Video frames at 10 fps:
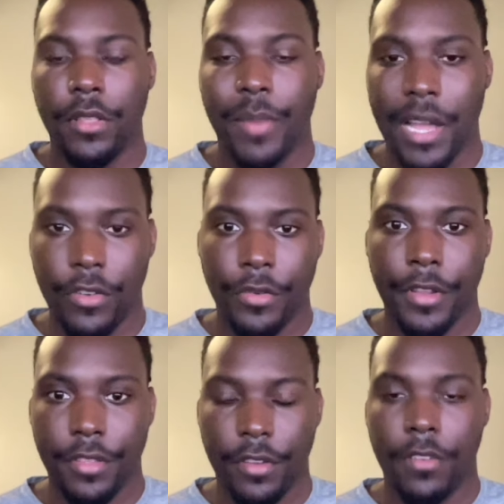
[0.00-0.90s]
the
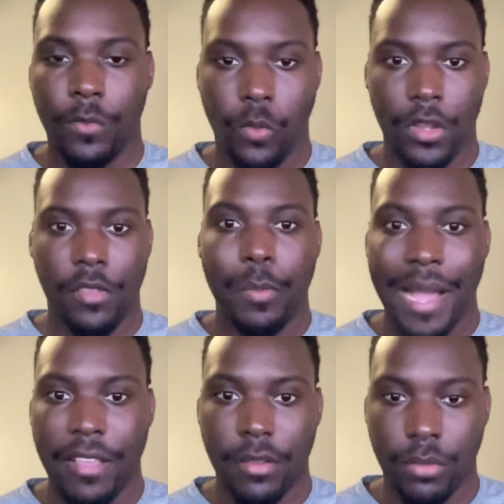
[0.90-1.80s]
boundaries of what's
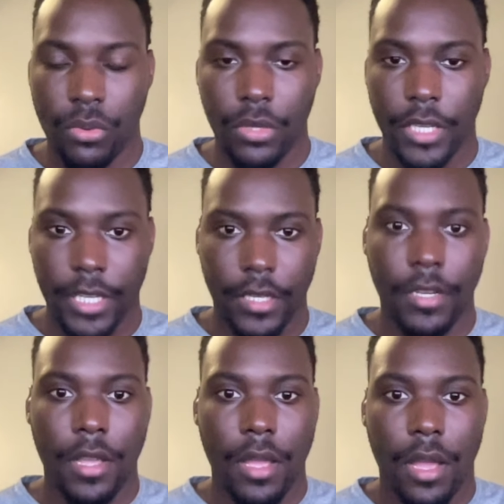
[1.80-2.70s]
possible in
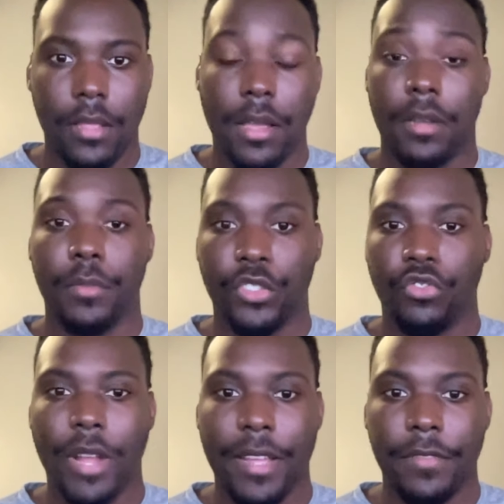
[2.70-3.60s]
autonomous
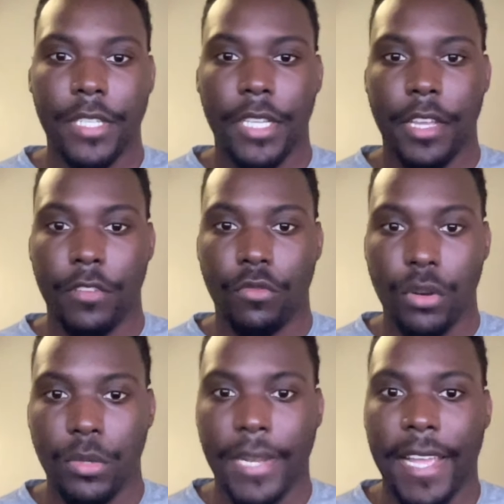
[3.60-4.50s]
driving and
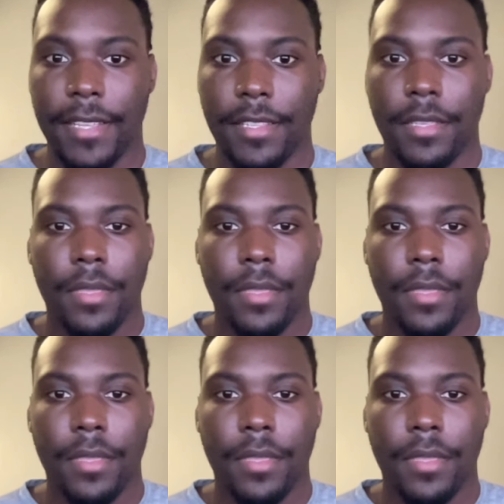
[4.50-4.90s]
robotaxi.